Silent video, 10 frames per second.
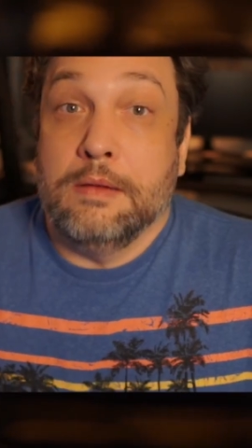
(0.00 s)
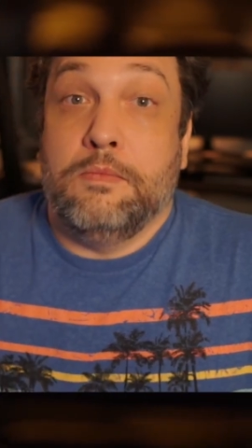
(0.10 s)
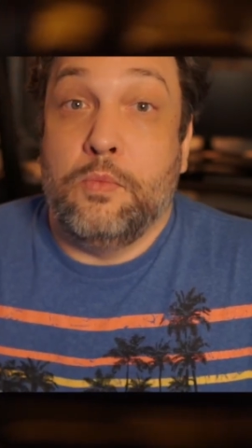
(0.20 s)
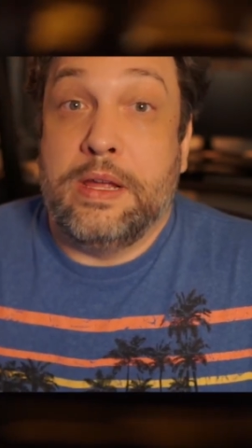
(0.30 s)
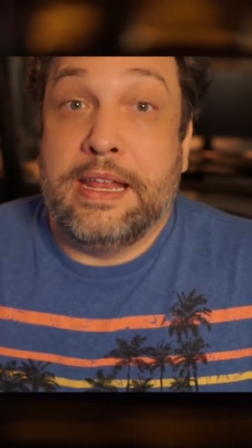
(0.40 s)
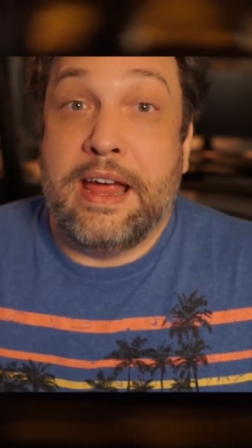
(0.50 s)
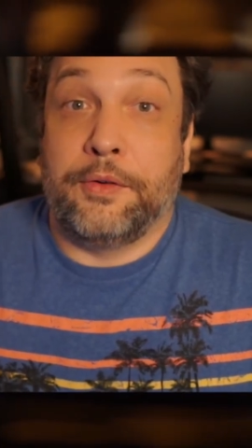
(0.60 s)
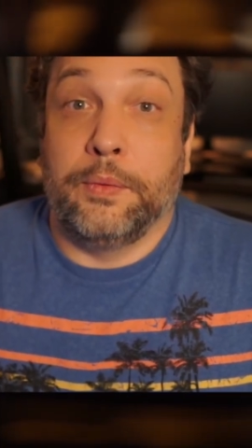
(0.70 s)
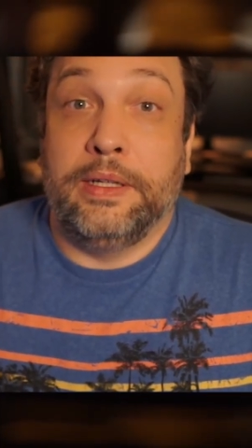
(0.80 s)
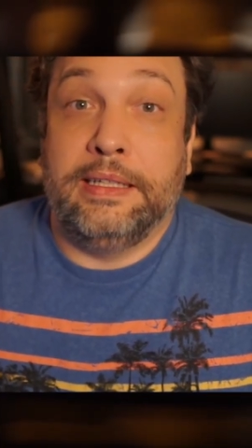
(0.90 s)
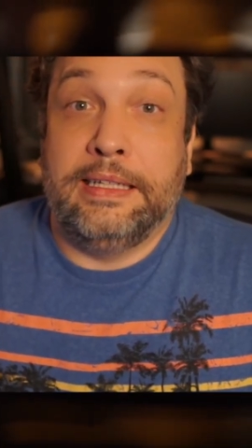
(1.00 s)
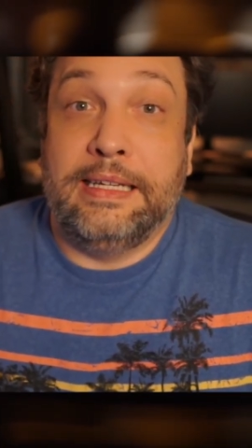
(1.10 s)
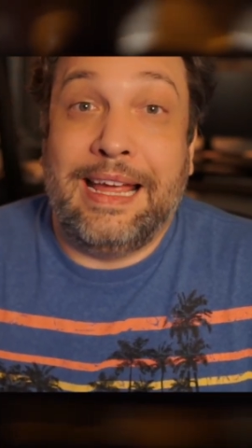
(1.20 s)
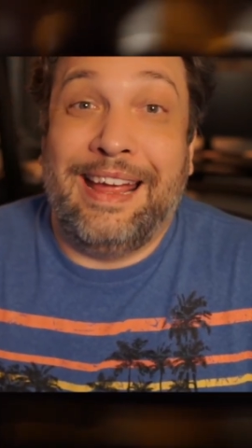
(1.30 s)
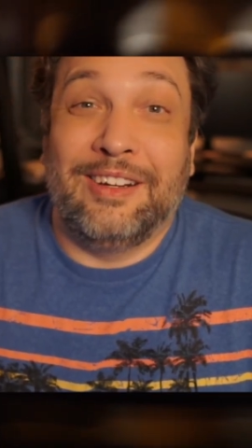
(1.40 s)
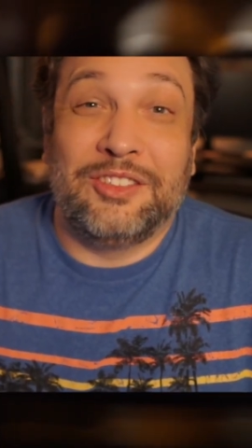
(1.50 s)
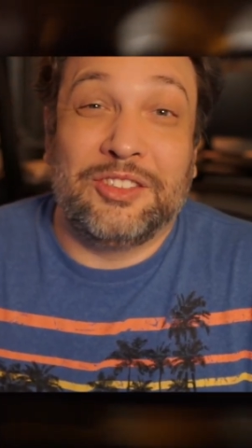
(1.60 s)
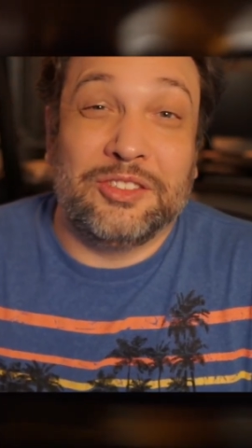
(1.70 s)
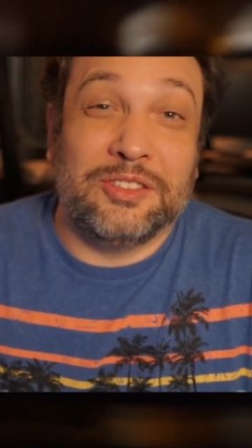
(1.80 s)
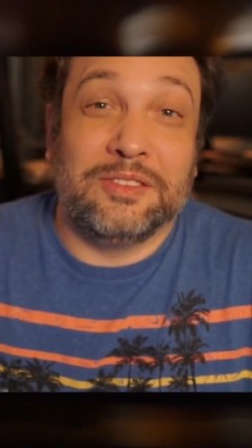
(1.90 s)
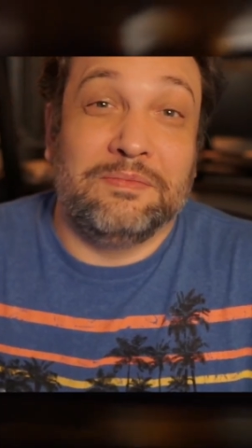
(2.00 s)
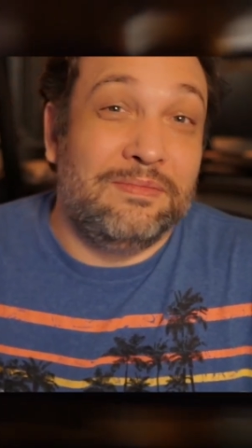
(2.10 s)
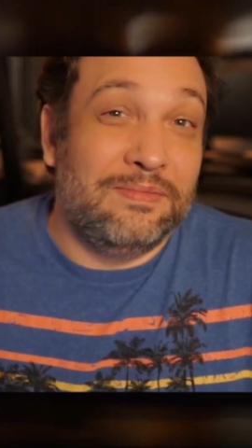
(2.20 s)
we can never really answer